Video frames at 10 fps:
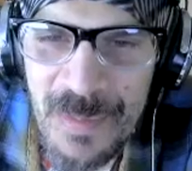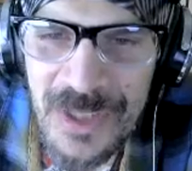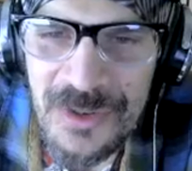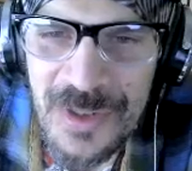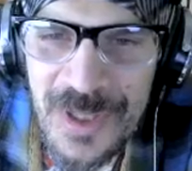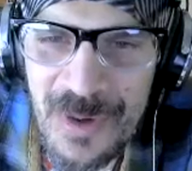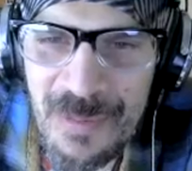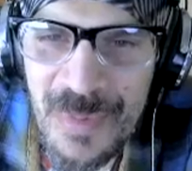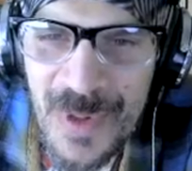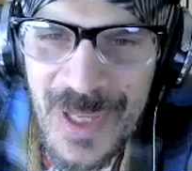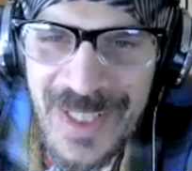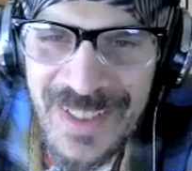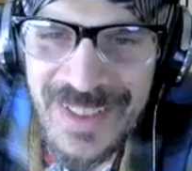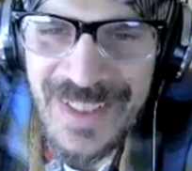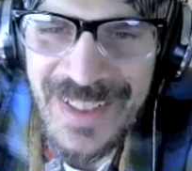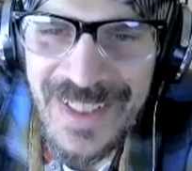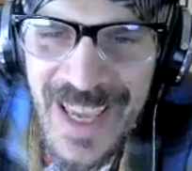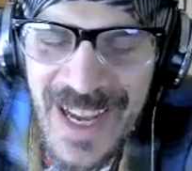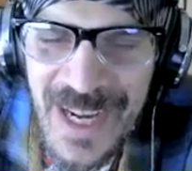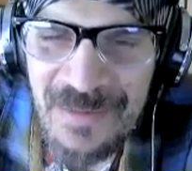make sure you don't point it
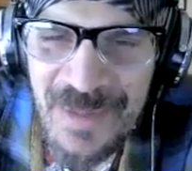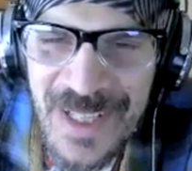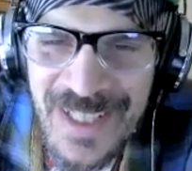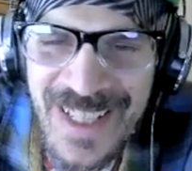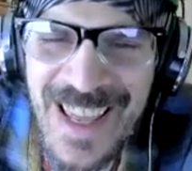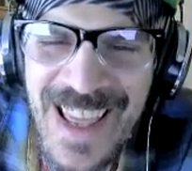at anybody